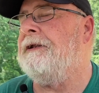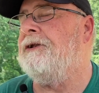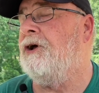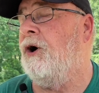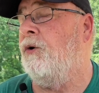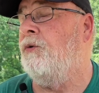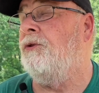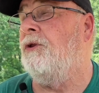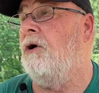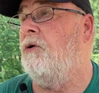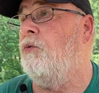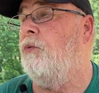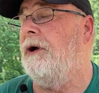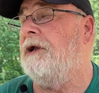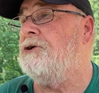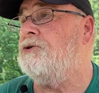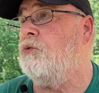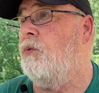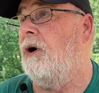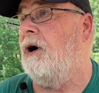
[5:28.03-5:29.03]
don't know
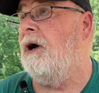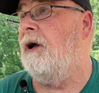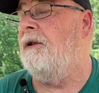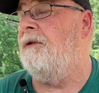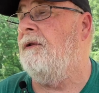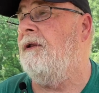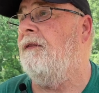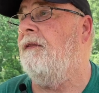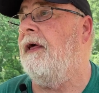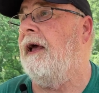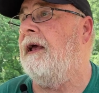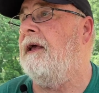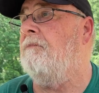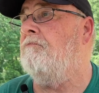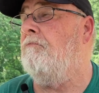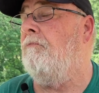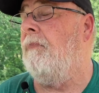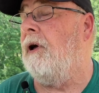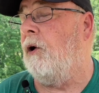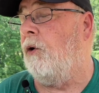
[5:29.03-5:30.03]
which one. They
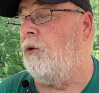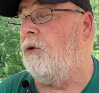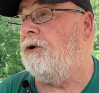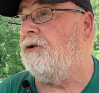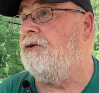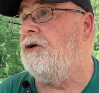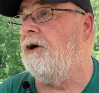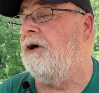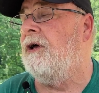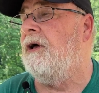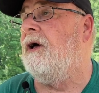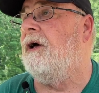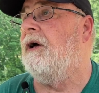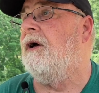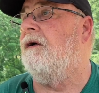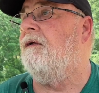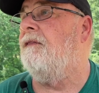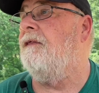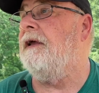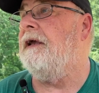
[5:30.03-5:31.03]
milked
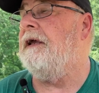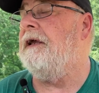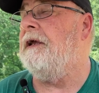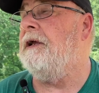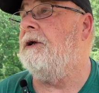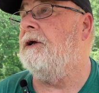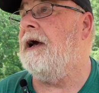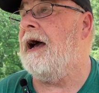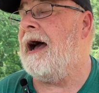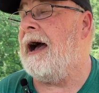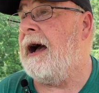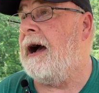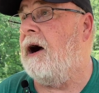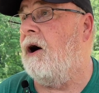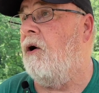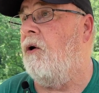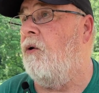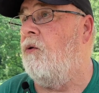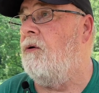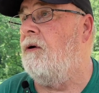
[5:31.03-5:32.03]
the
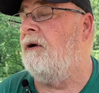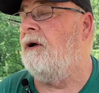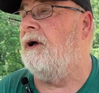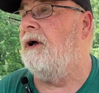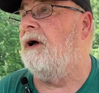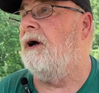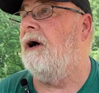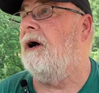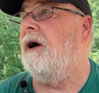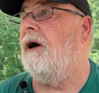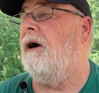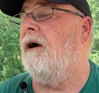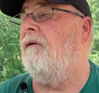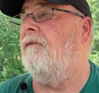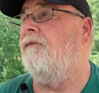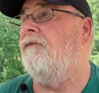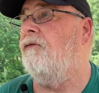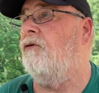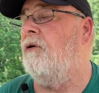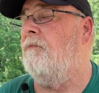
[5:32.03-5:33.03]
cow
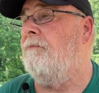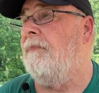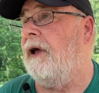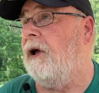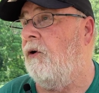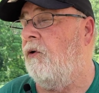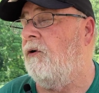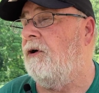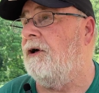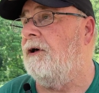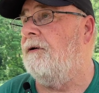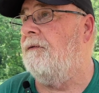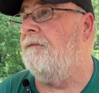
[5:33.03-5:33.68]
for milk,